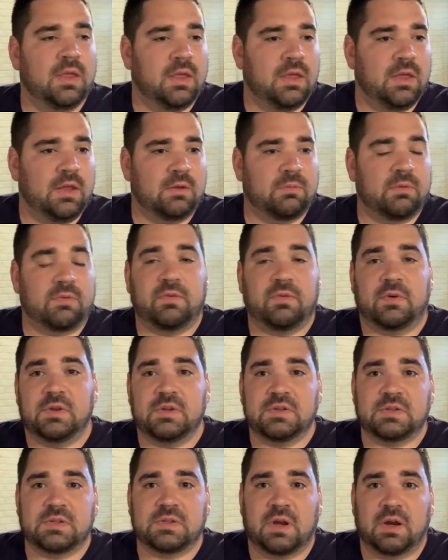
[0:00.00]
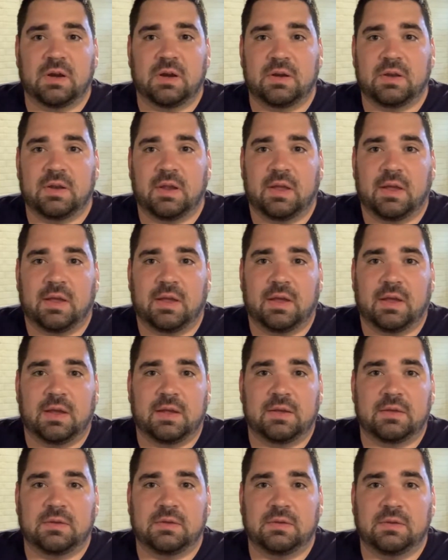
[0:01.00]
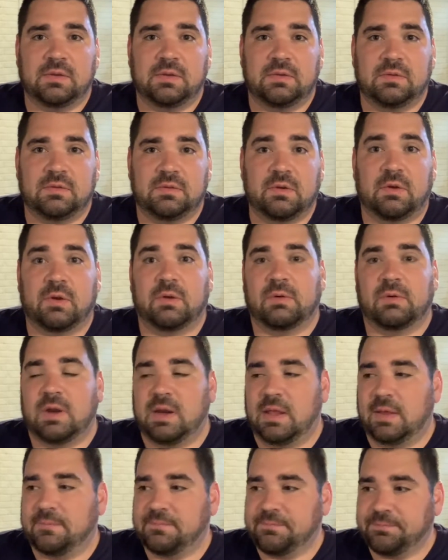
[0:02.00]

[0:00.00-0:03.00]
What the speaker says: you start going running.